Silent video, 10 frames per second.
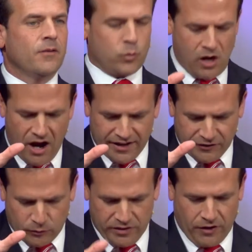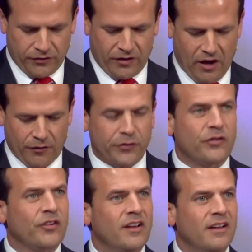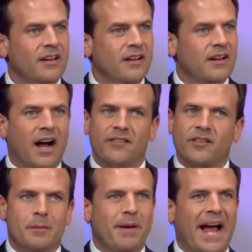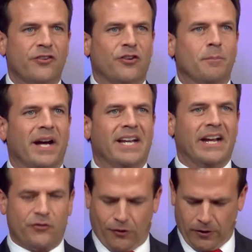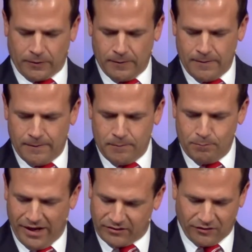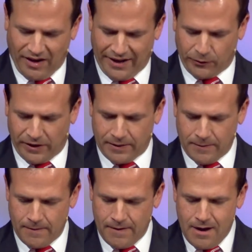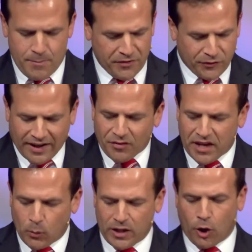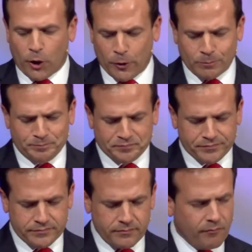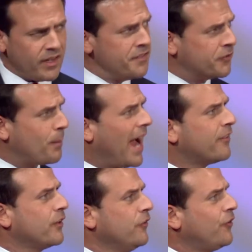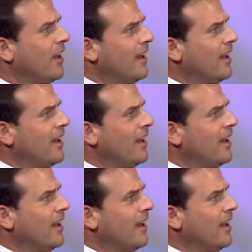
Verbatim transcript: If we're honest with ourselves, God's compassion by nature makes us angry. But the second thing we learn in this passage